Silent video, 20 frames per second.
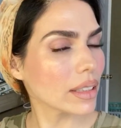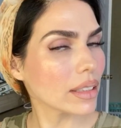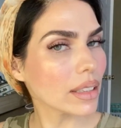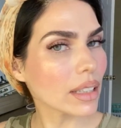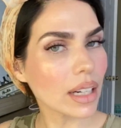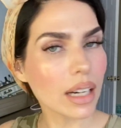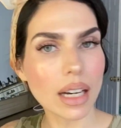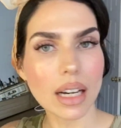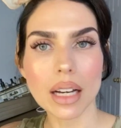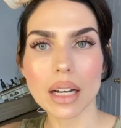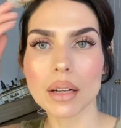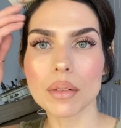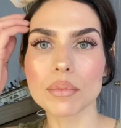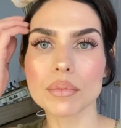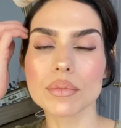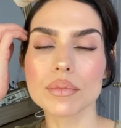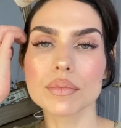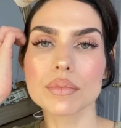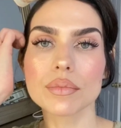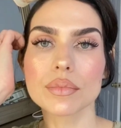I'm
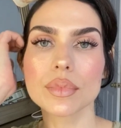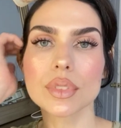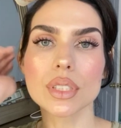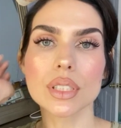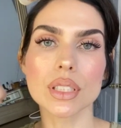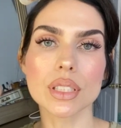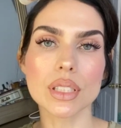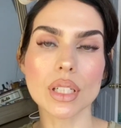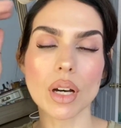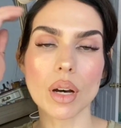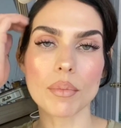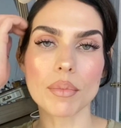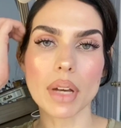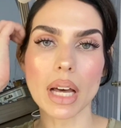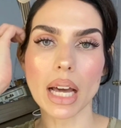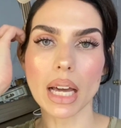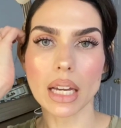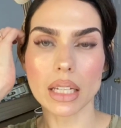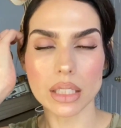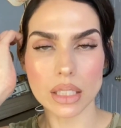
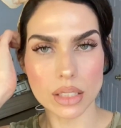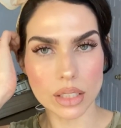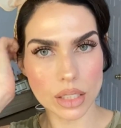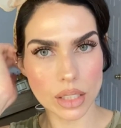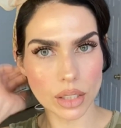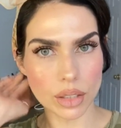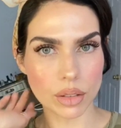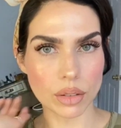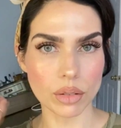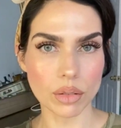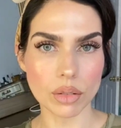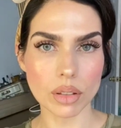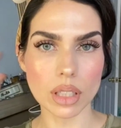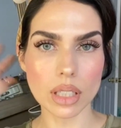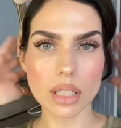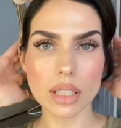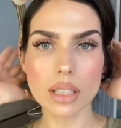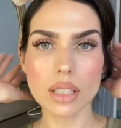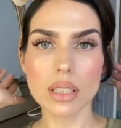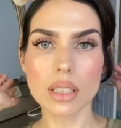not gonna do
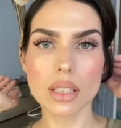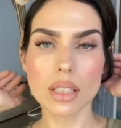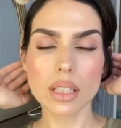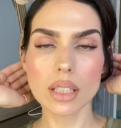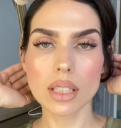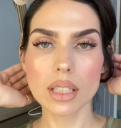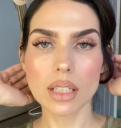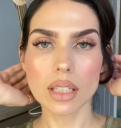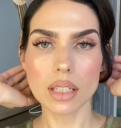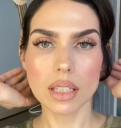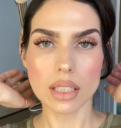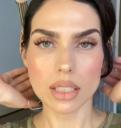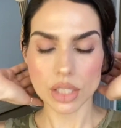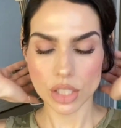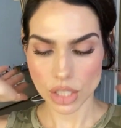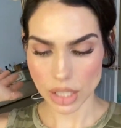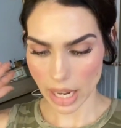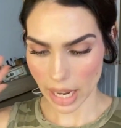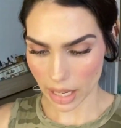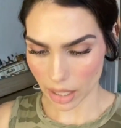
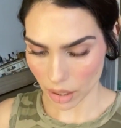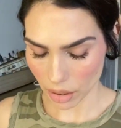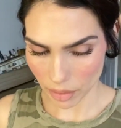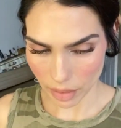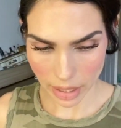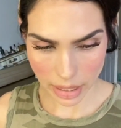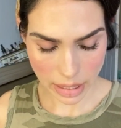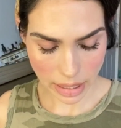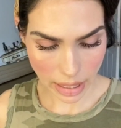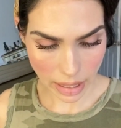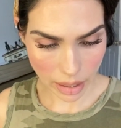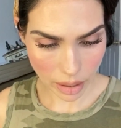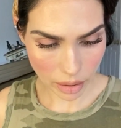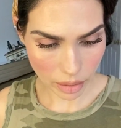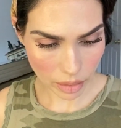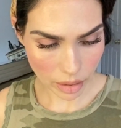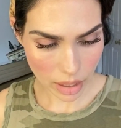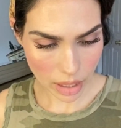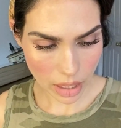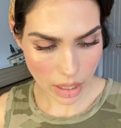shadow right now,
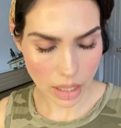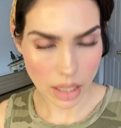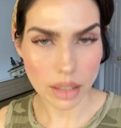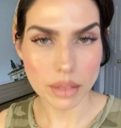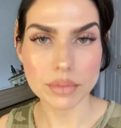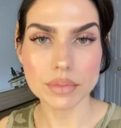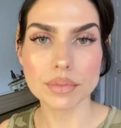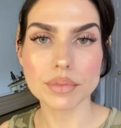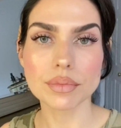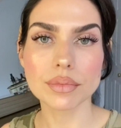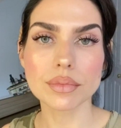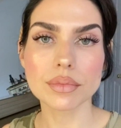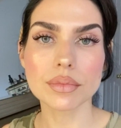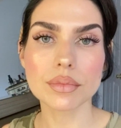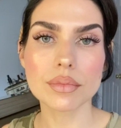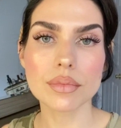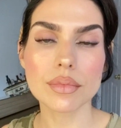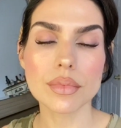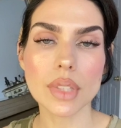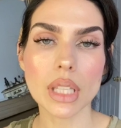
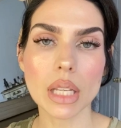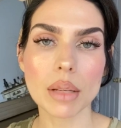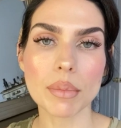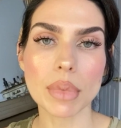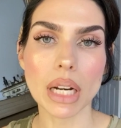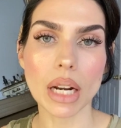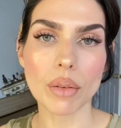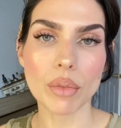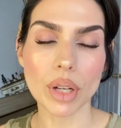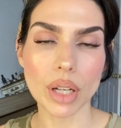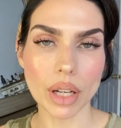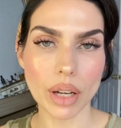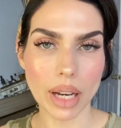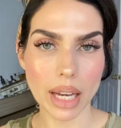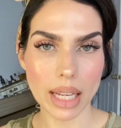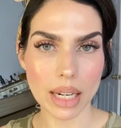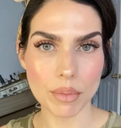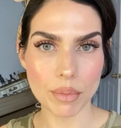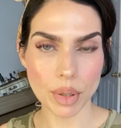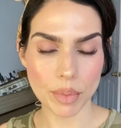but I will go
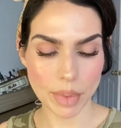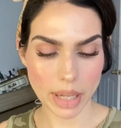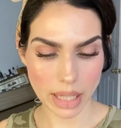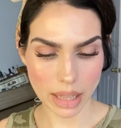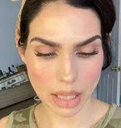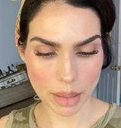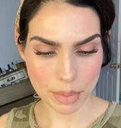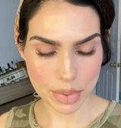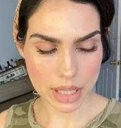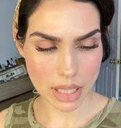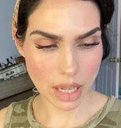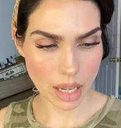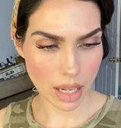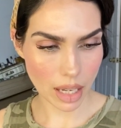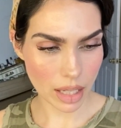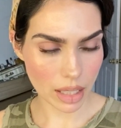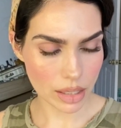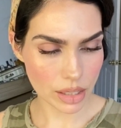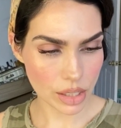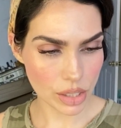ahead and put my lips
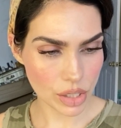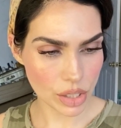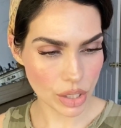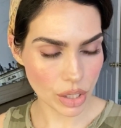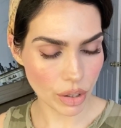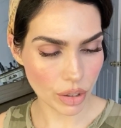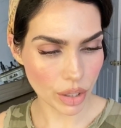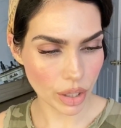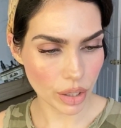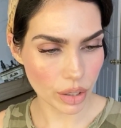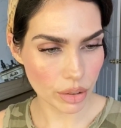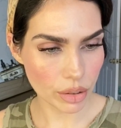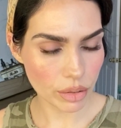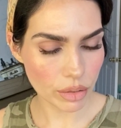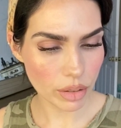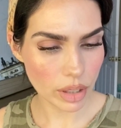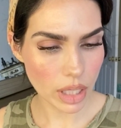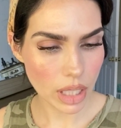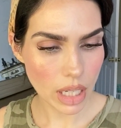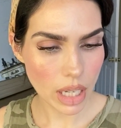on to show you.
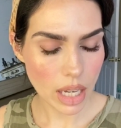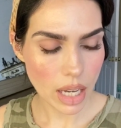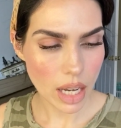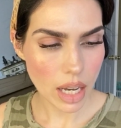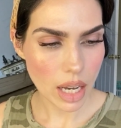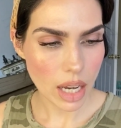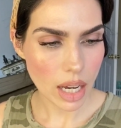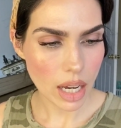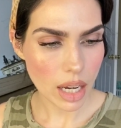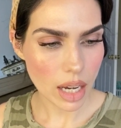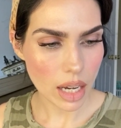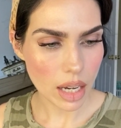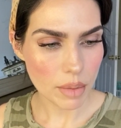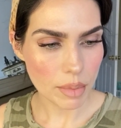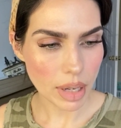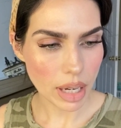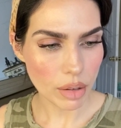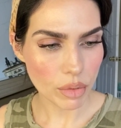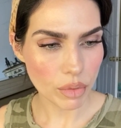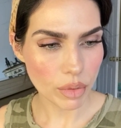
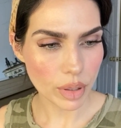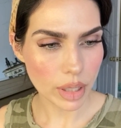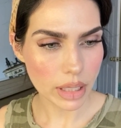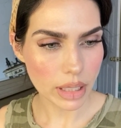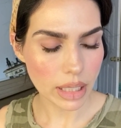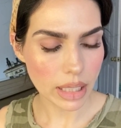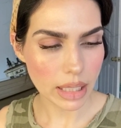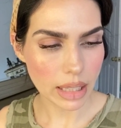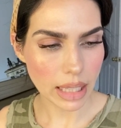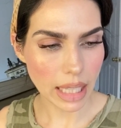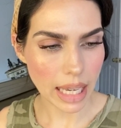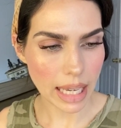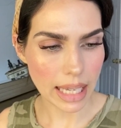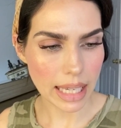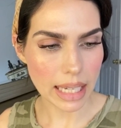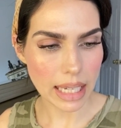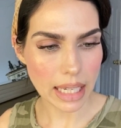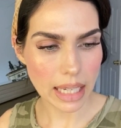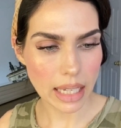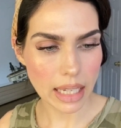I really
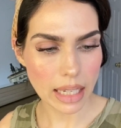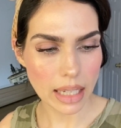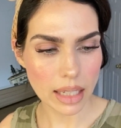like